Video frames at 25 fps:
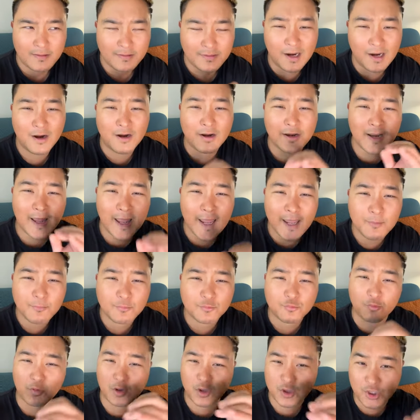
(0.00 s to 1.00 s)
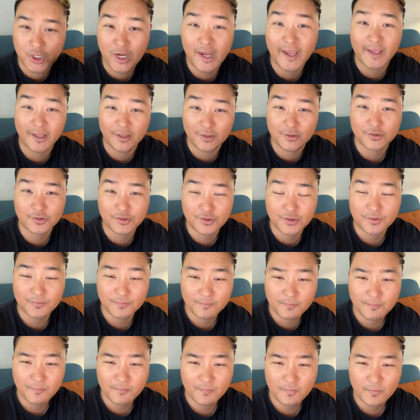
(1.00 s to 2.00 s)
their names were changed
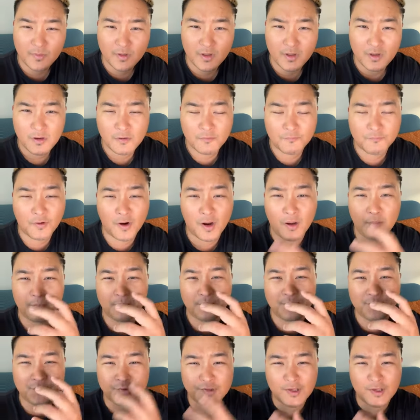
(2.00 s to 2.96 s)
from